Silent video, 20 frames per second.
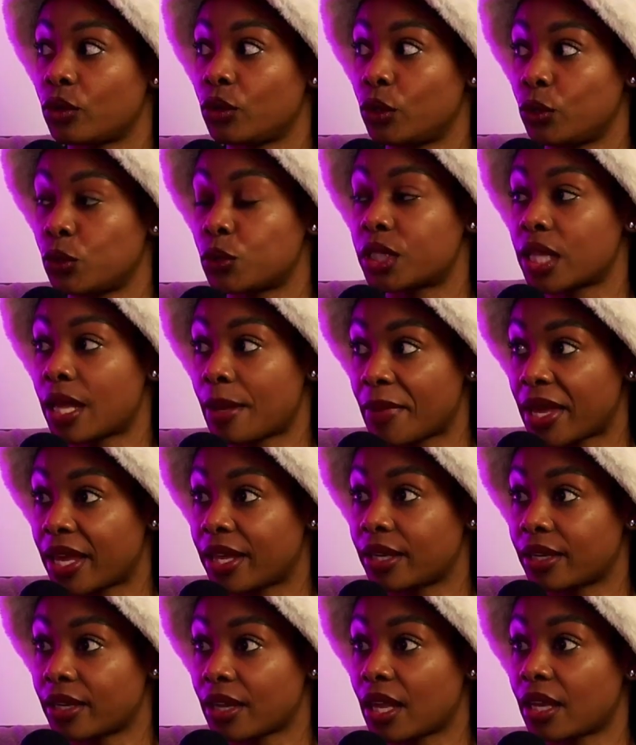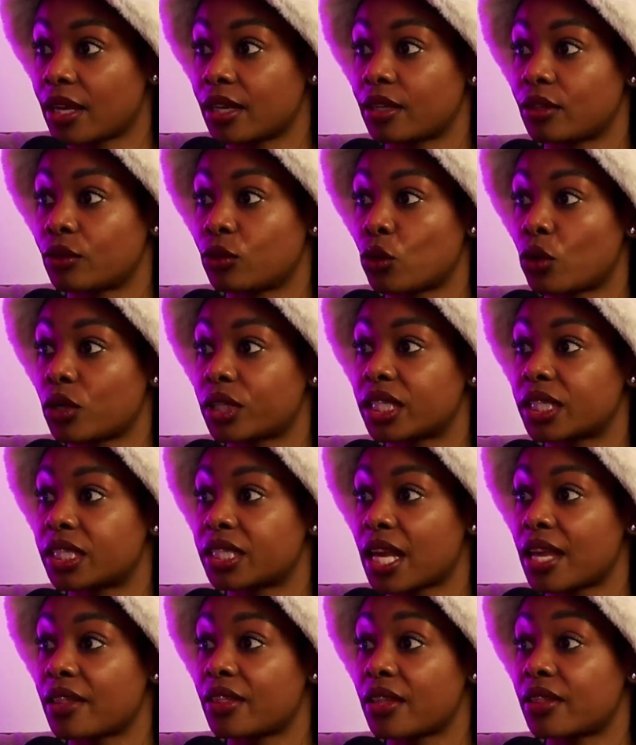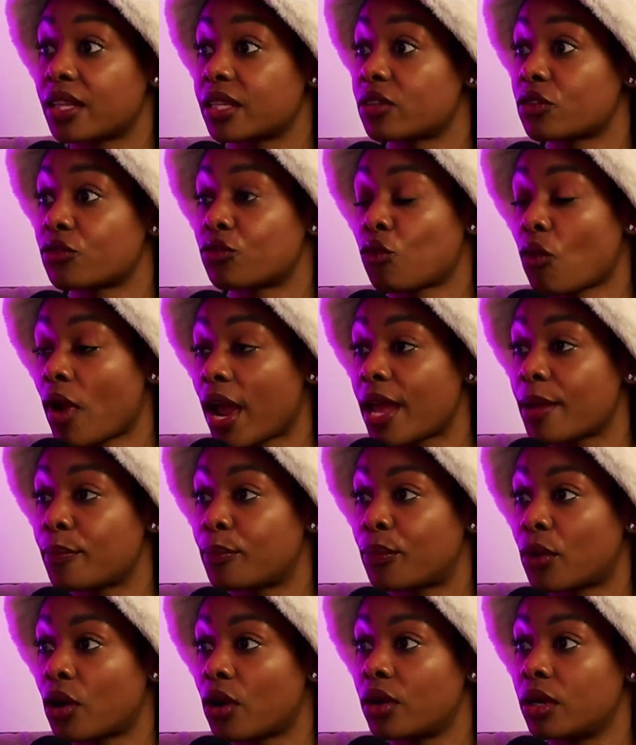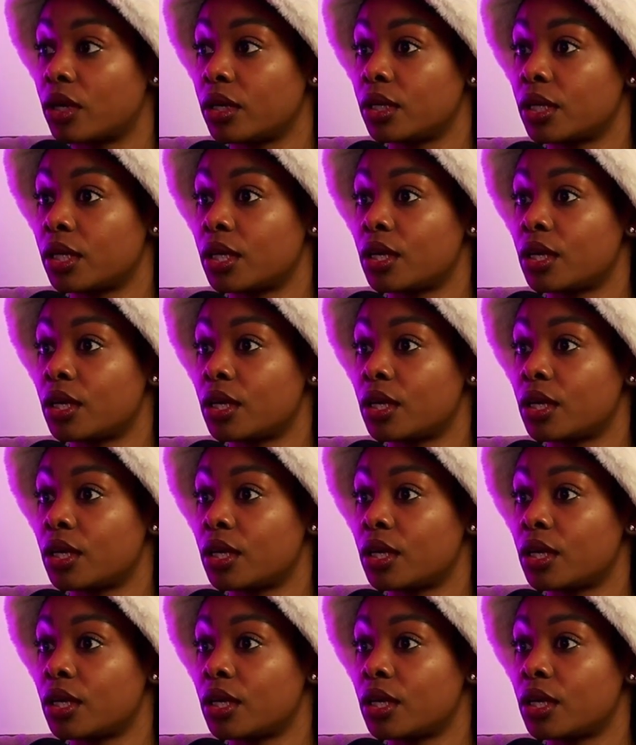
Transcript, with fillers: lose their men. And not to say that this is right, but...